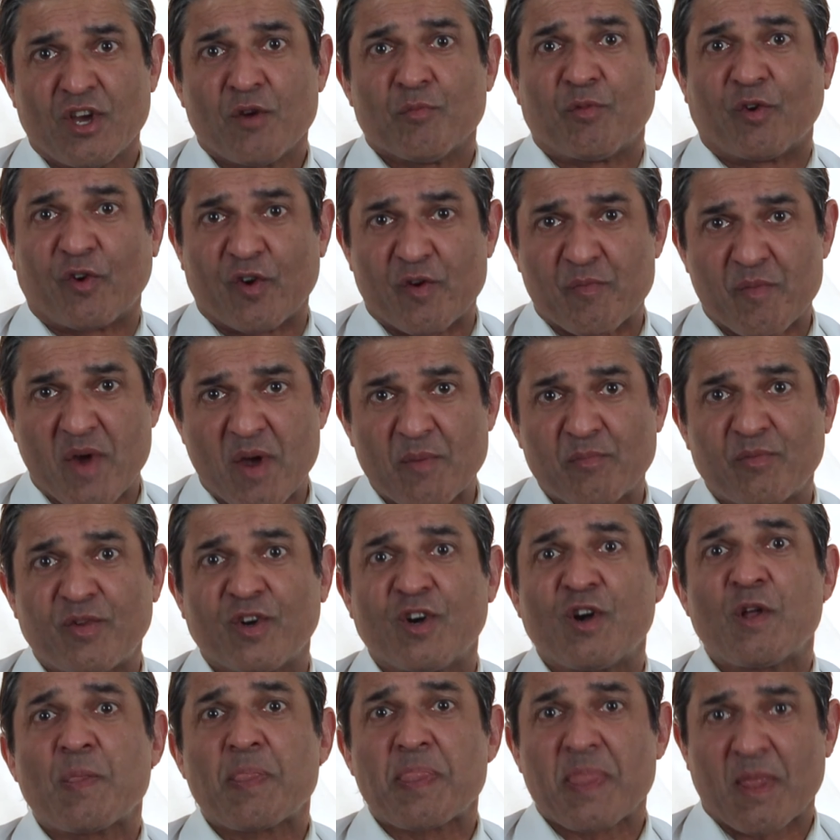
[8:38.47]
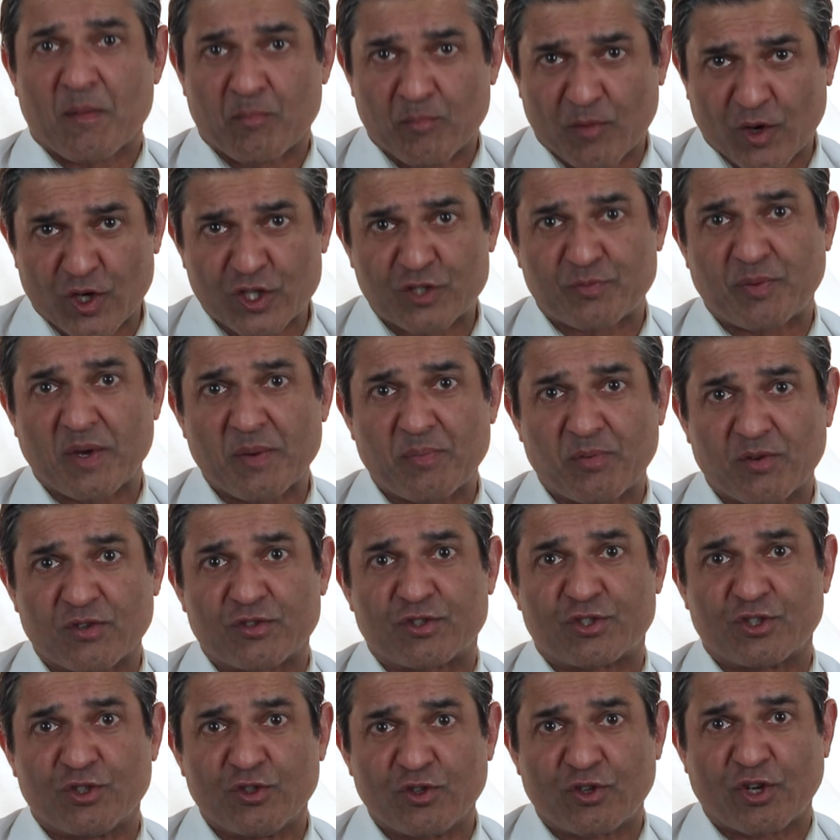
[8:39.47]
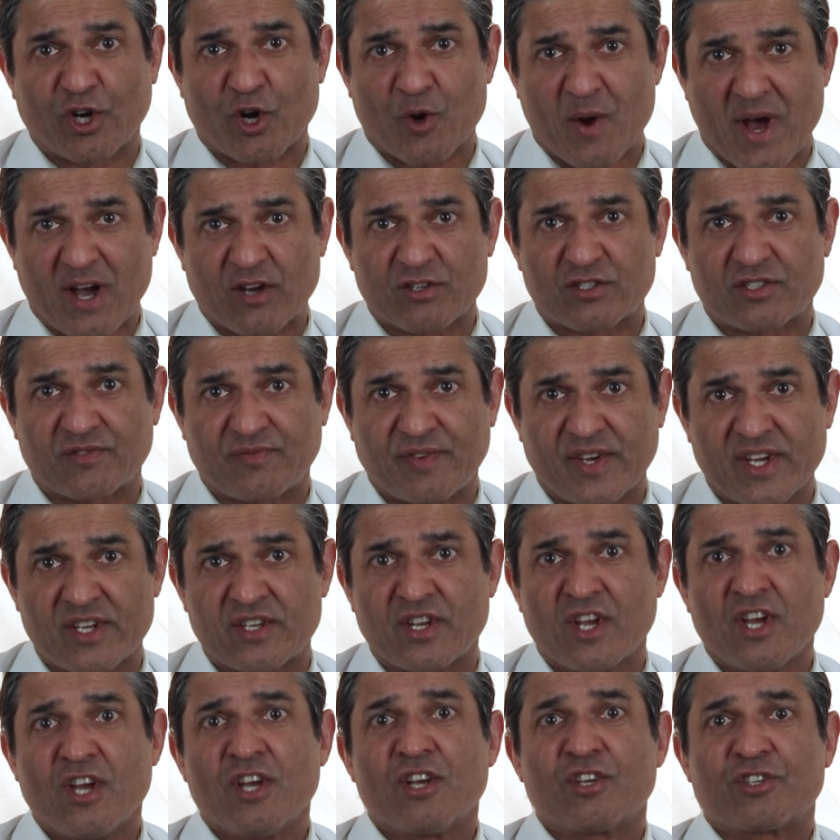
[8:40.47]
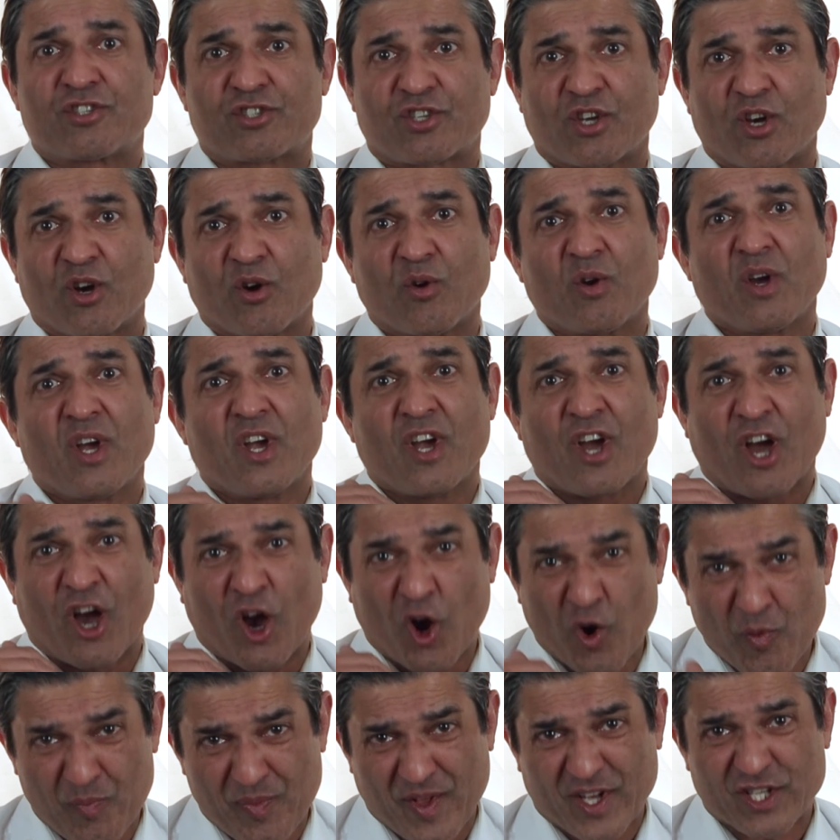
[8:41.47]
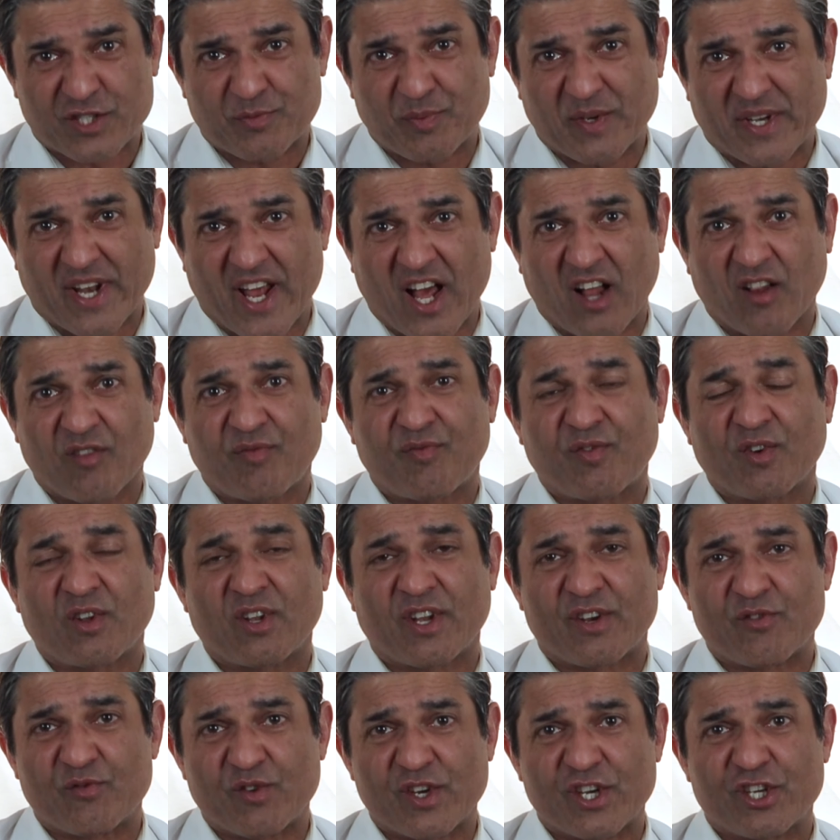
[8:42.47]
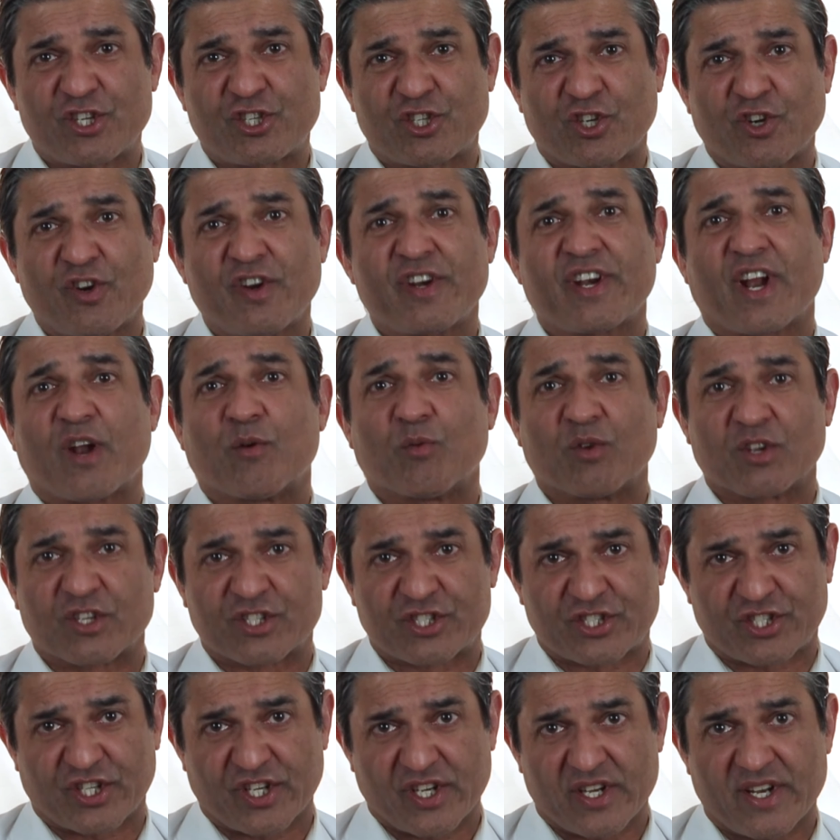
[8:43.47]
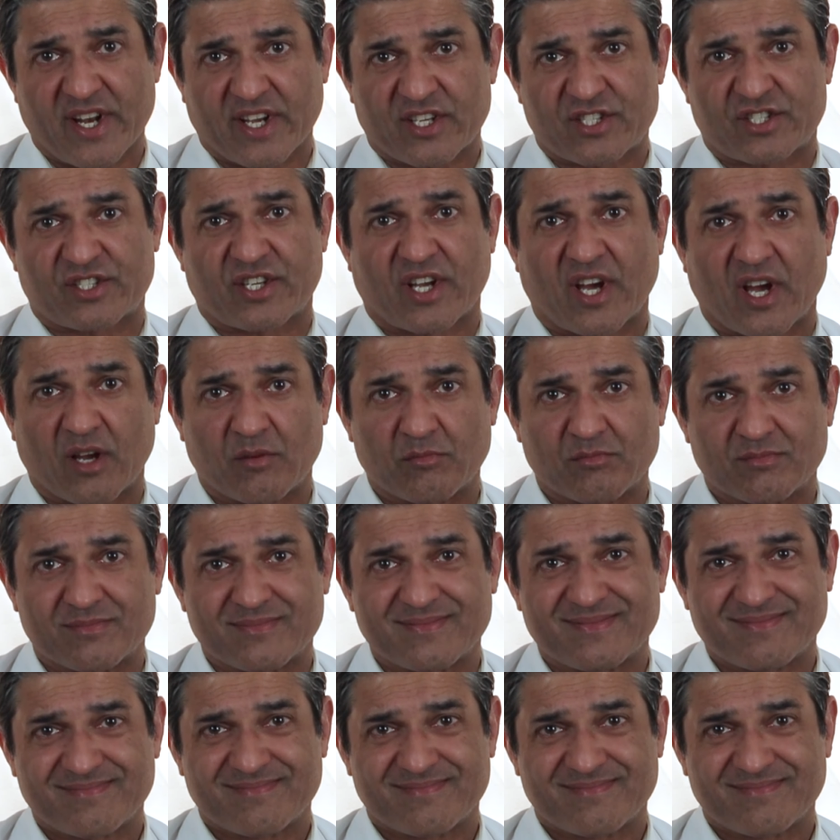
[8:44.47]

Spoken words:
But remember, most people do grow out of it. So hope that's been helpful and reassuring, and we'll see you next time.